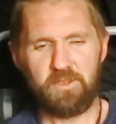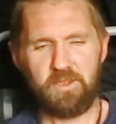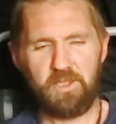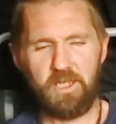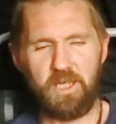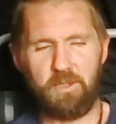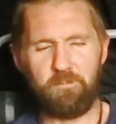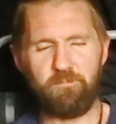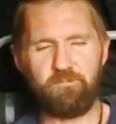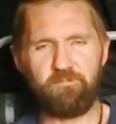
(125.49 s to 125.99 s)

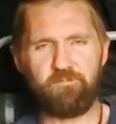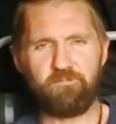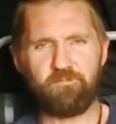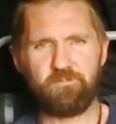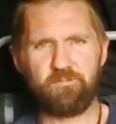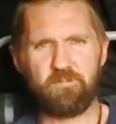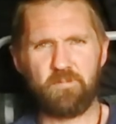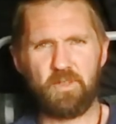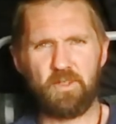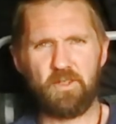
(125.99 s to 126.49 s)

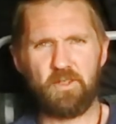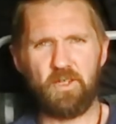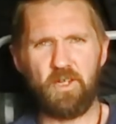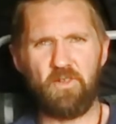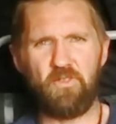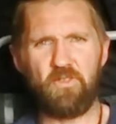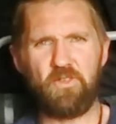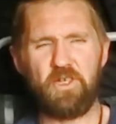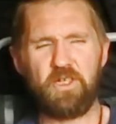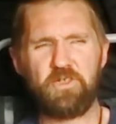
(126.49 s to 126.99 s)

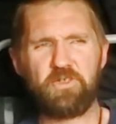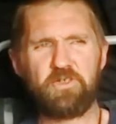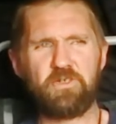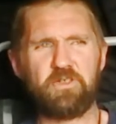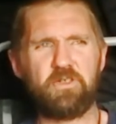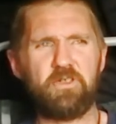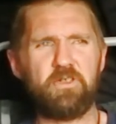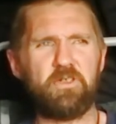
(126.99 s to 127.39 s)
And this